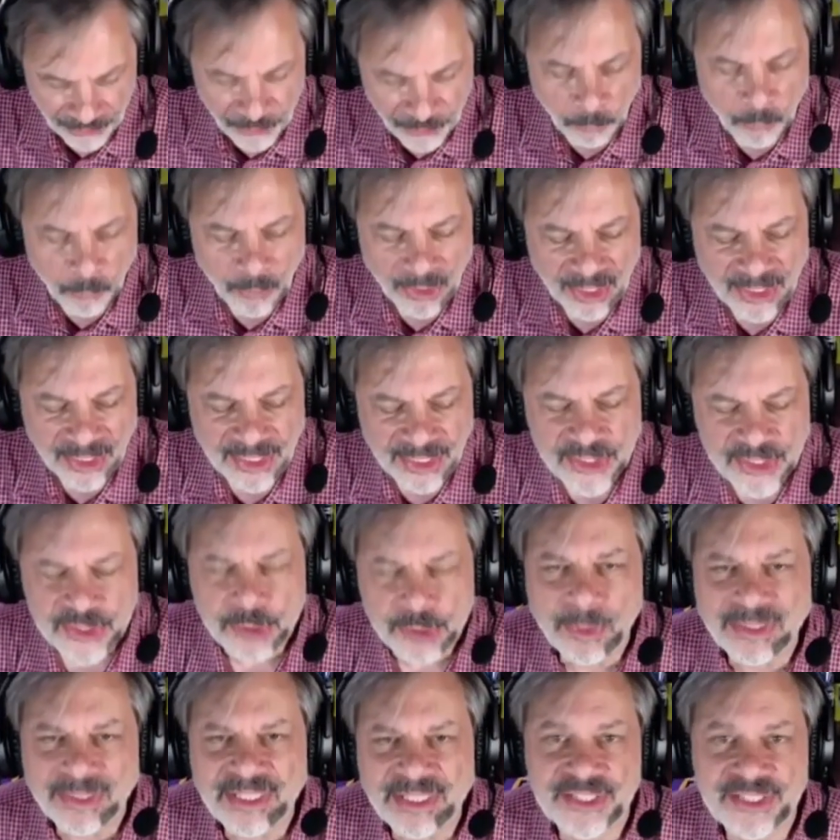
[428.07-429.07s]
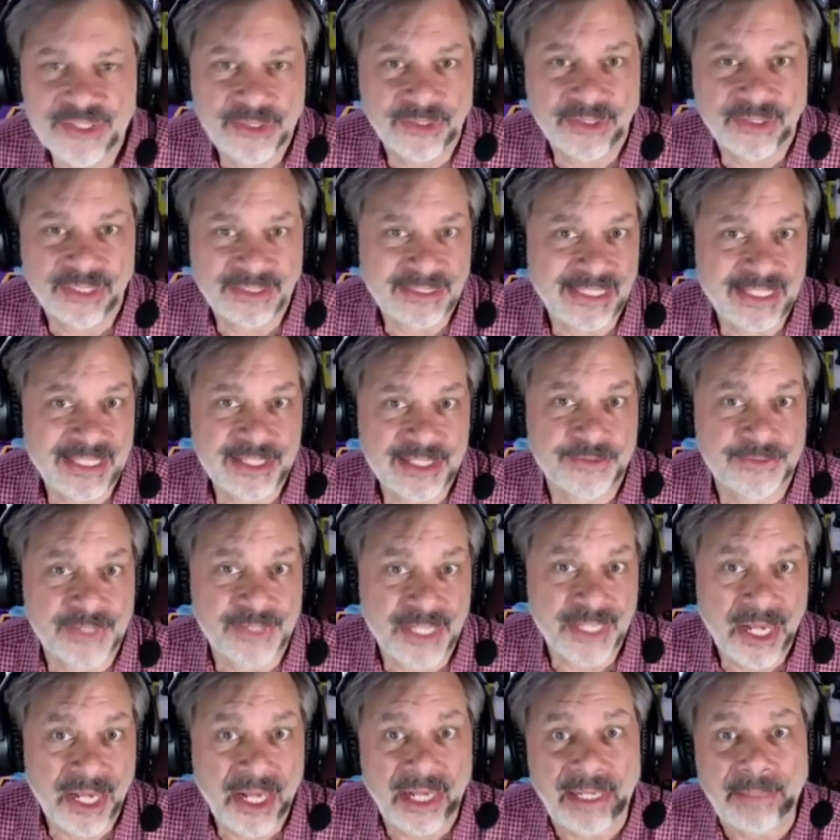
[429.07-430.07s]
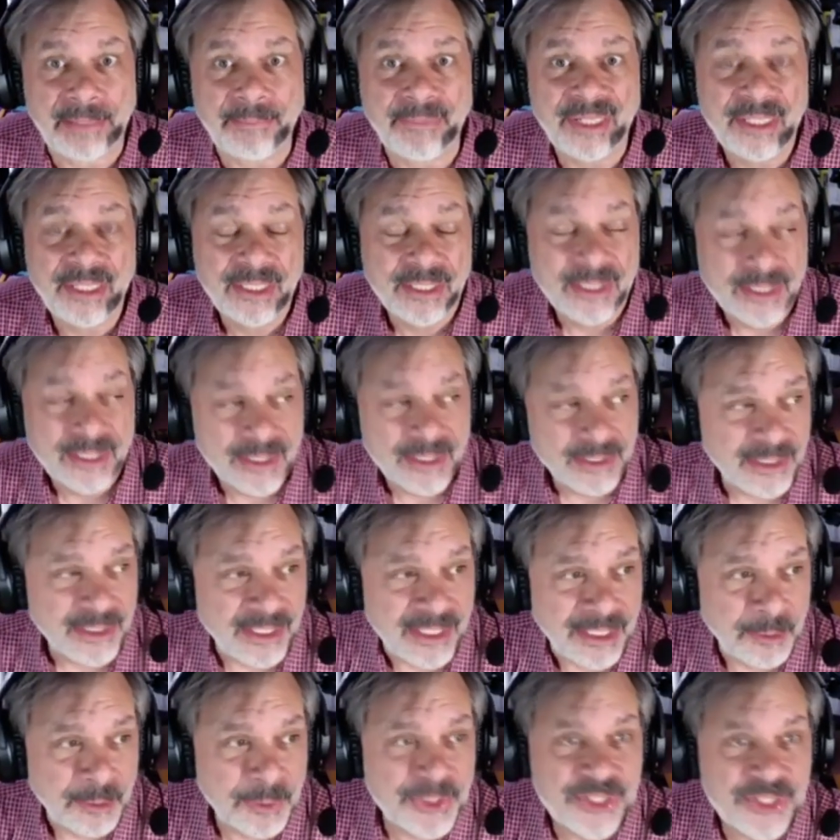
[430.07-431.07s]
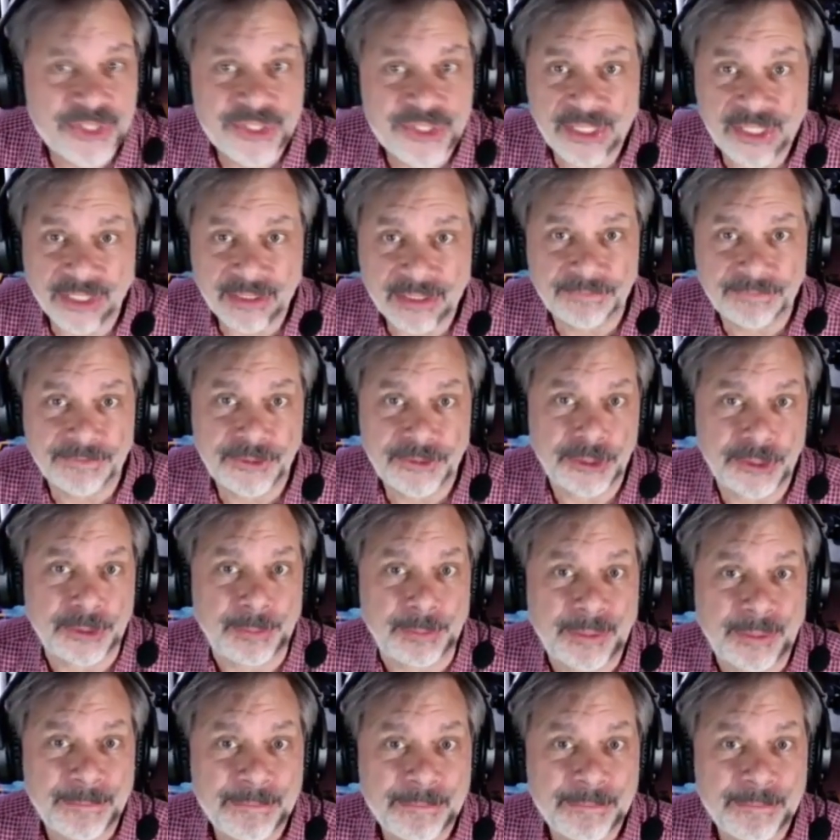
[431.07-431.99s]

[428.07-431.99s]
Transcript: the one is the one that stood the test of time, which is Duck of Doom.